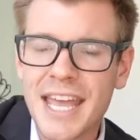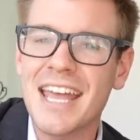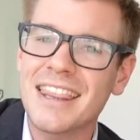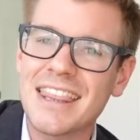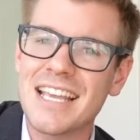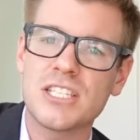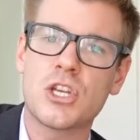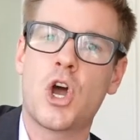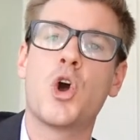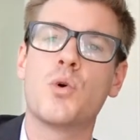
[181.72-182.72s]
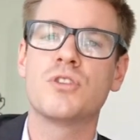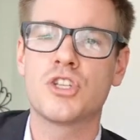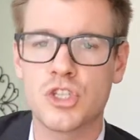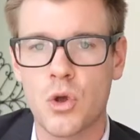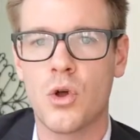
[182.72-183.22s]
get this home
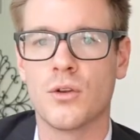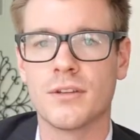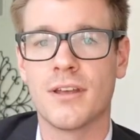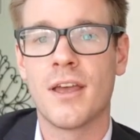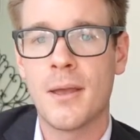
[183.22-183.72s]
sold.